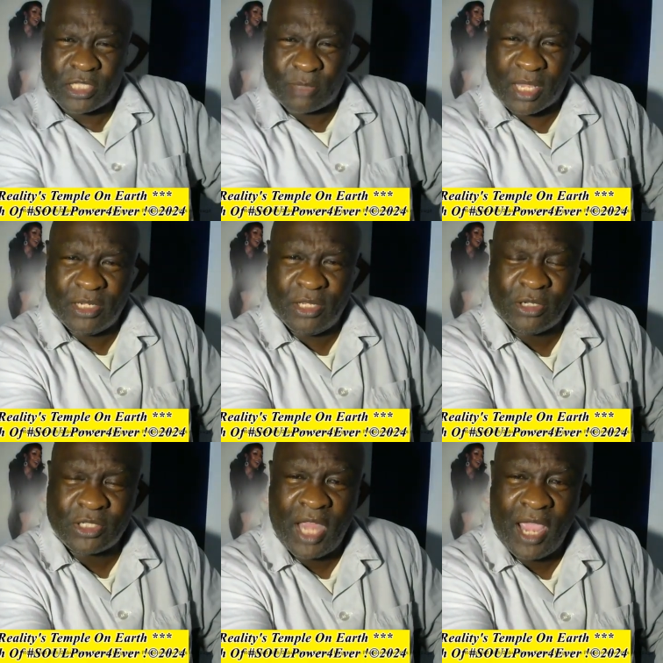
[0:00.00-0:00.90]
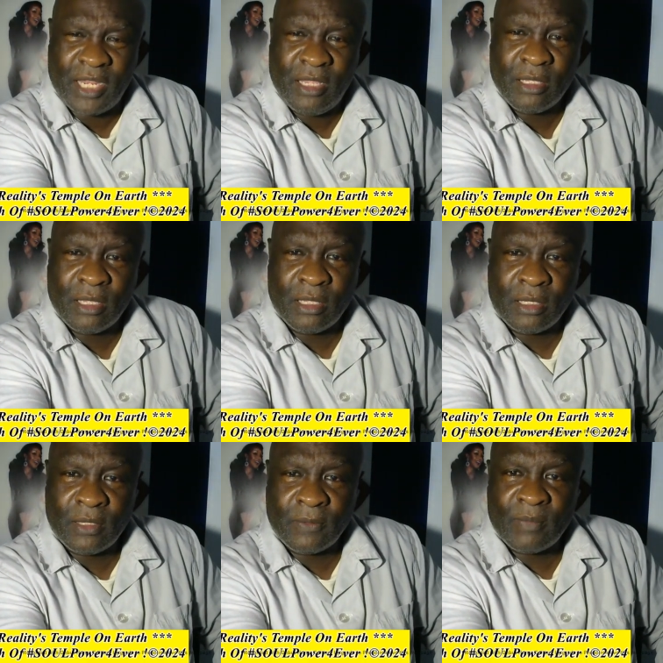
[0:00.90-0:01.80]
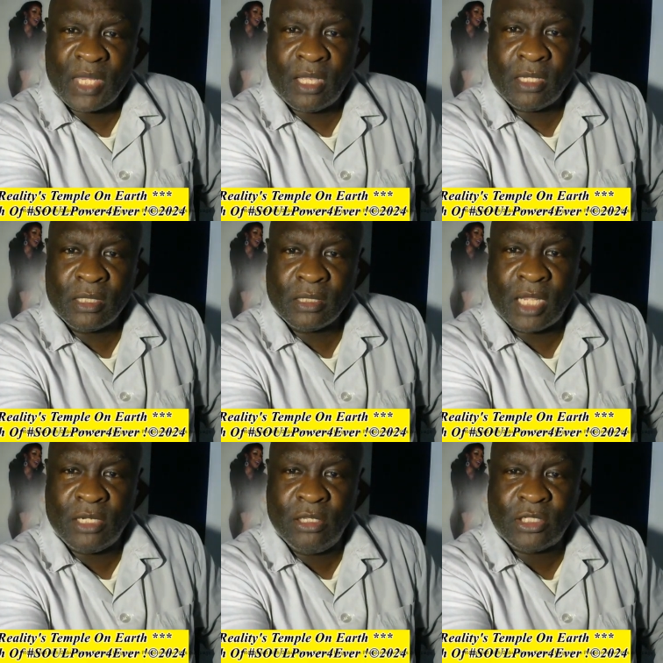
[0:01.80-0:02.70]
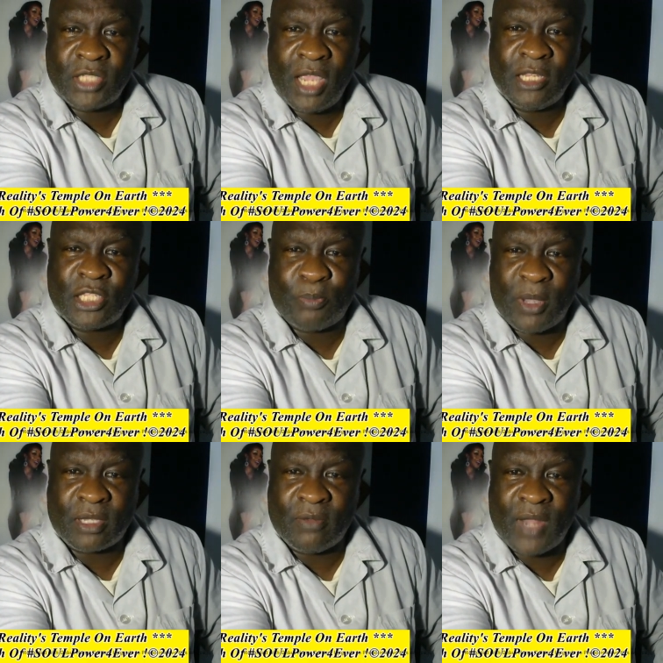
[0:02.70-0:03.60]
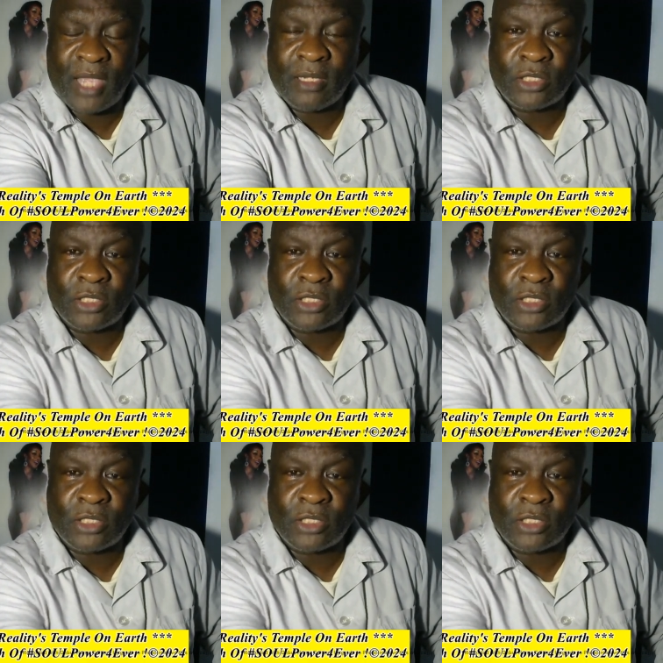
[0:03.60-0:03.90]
except that little tiny that little tiny speck of light